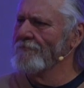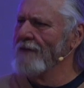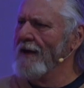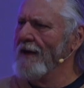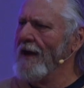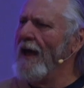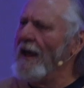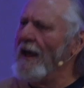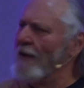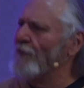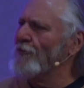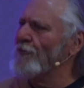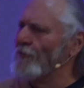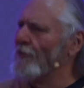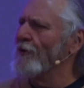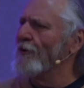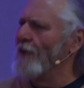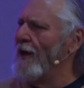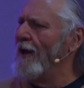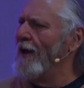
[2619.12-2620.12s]
Haste
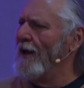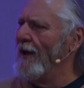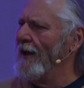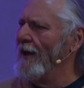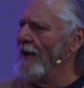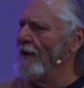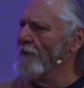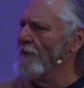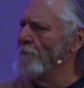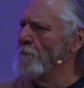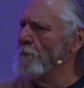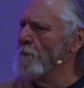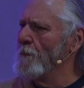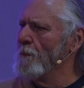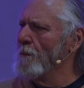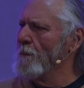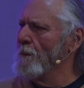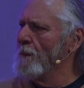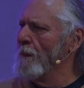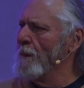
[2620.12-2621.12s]
the day.
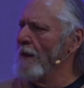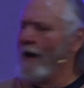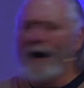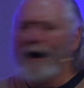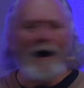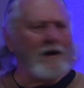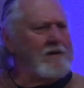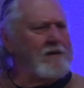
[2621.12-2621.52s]
How